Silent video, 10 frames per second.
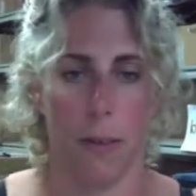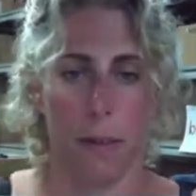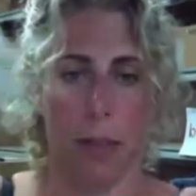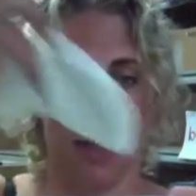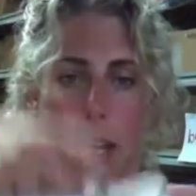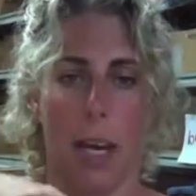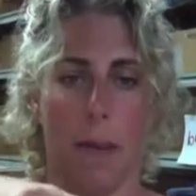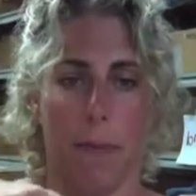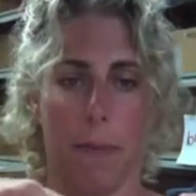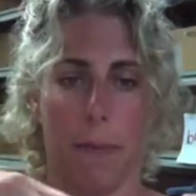like that,
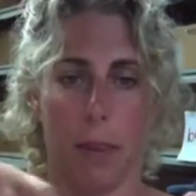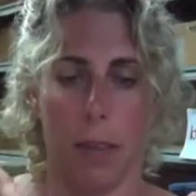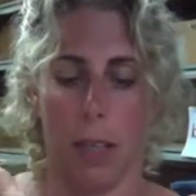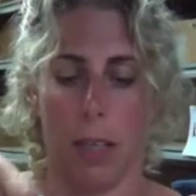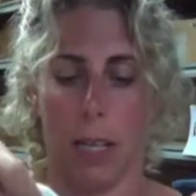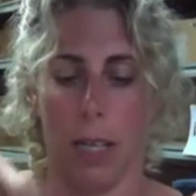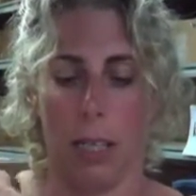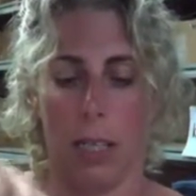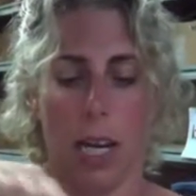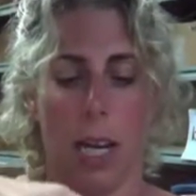and
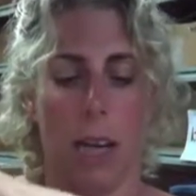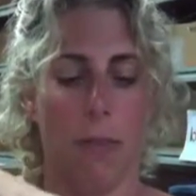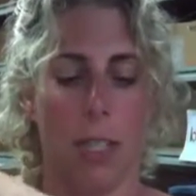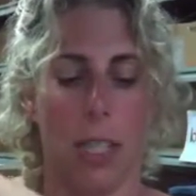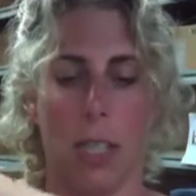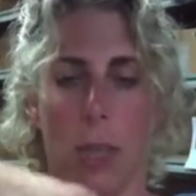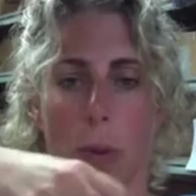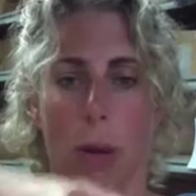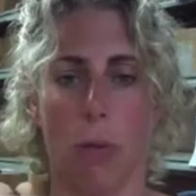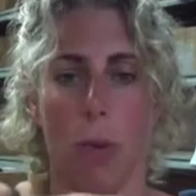say have 10 to
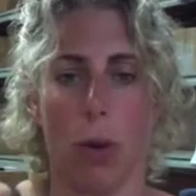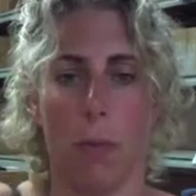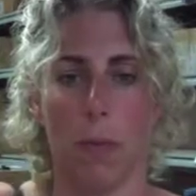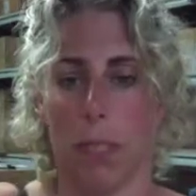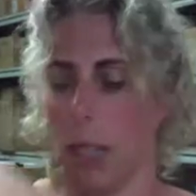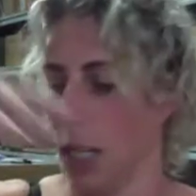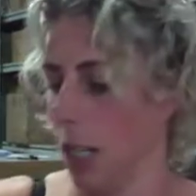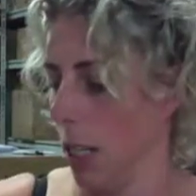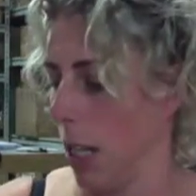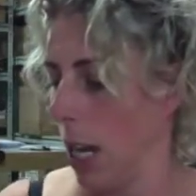12 wipes in there.
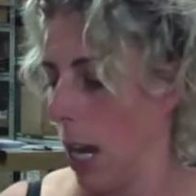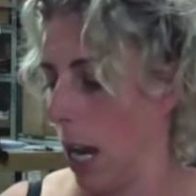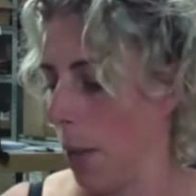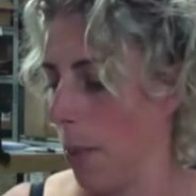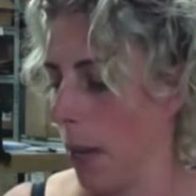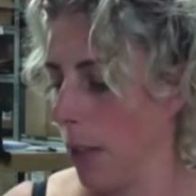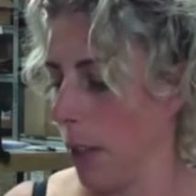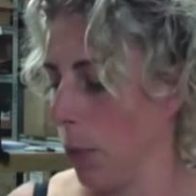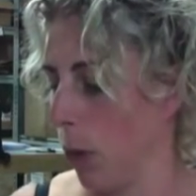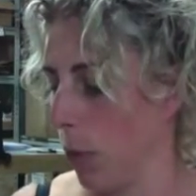And
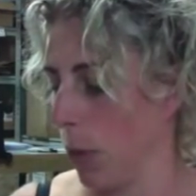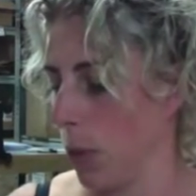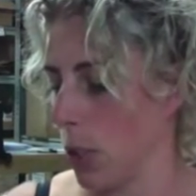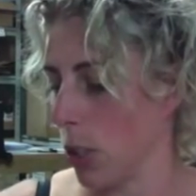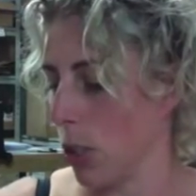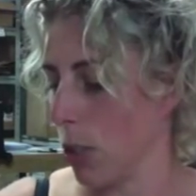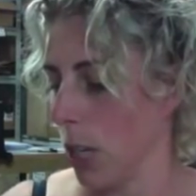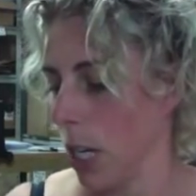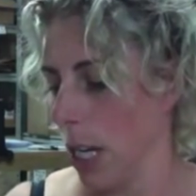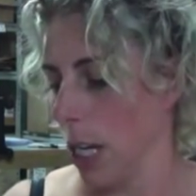then what we would do
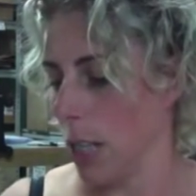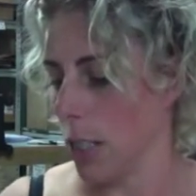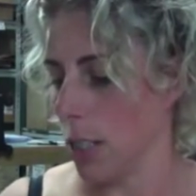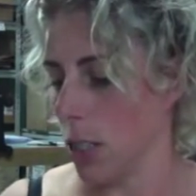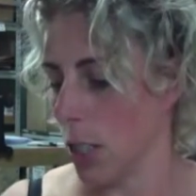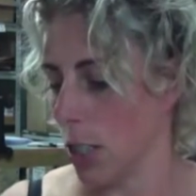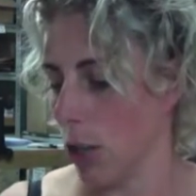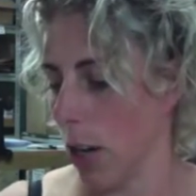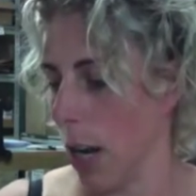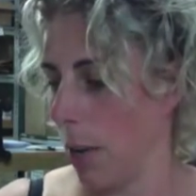is just
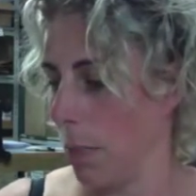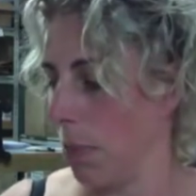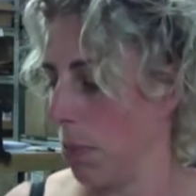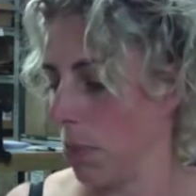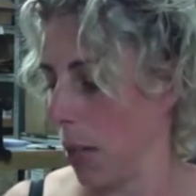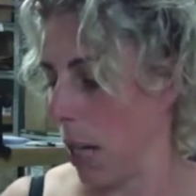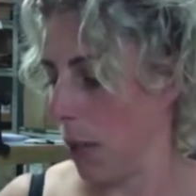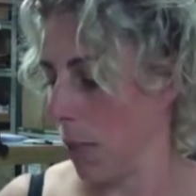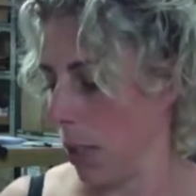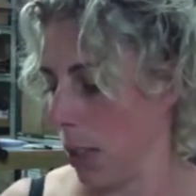grab,
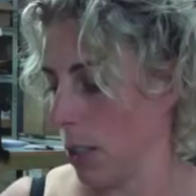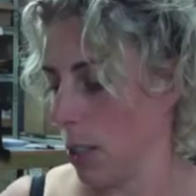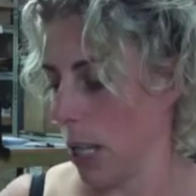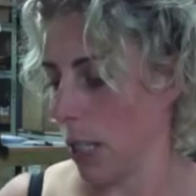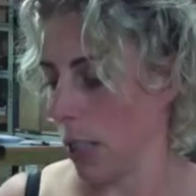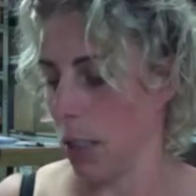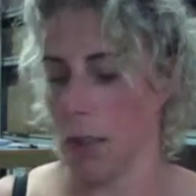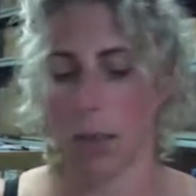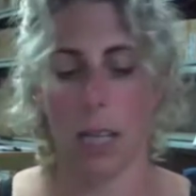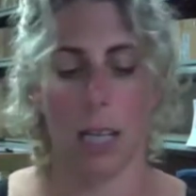take
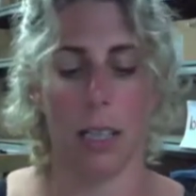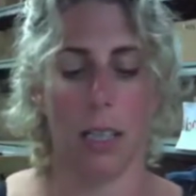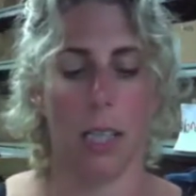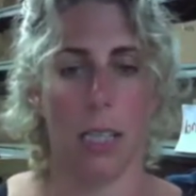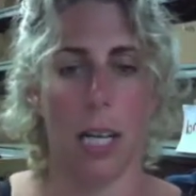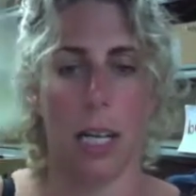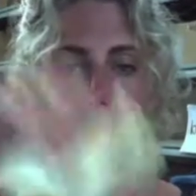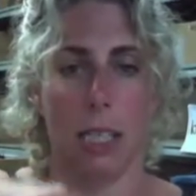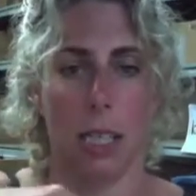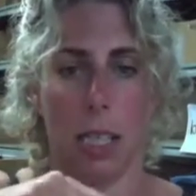the
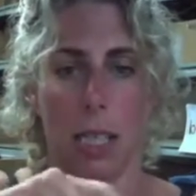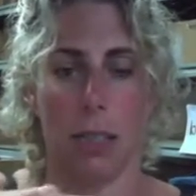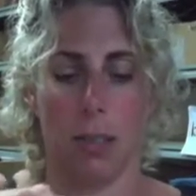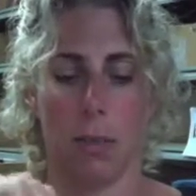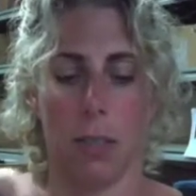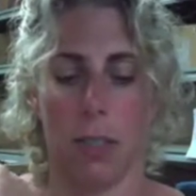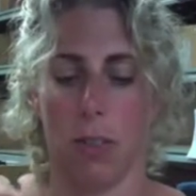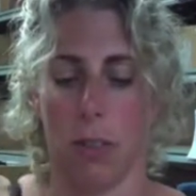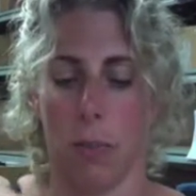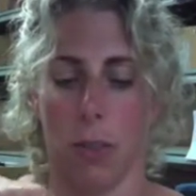container to the, I'm just
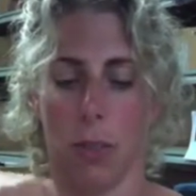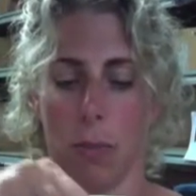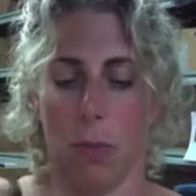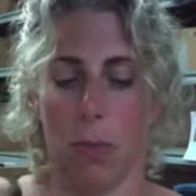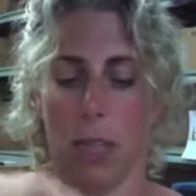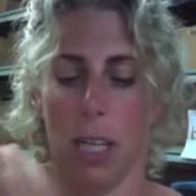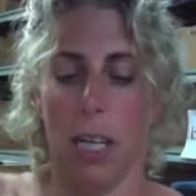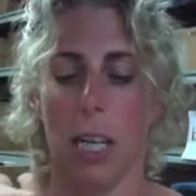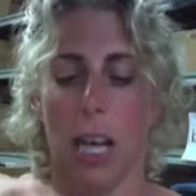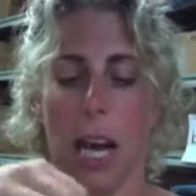trying to put some more in
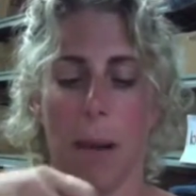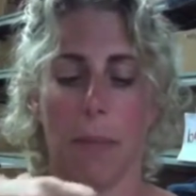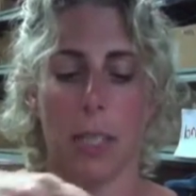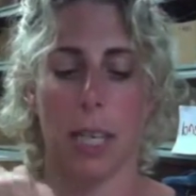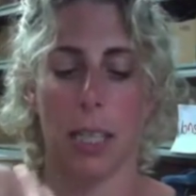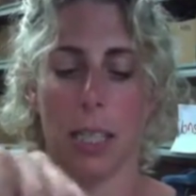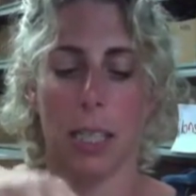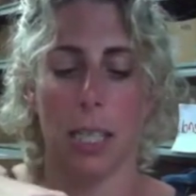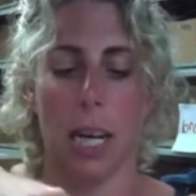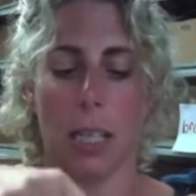there, take the
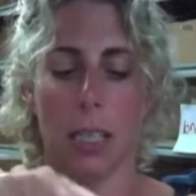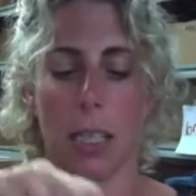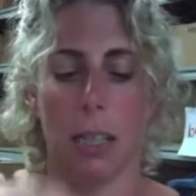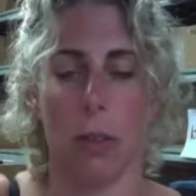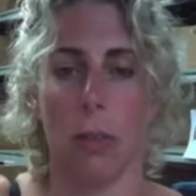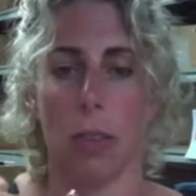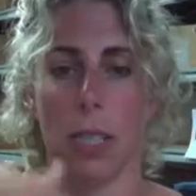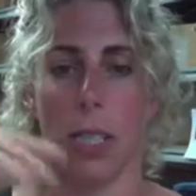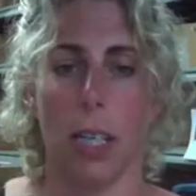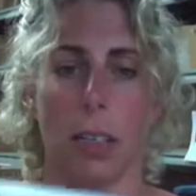container to the laundry
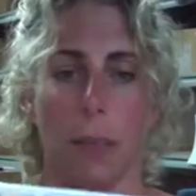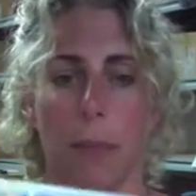sink,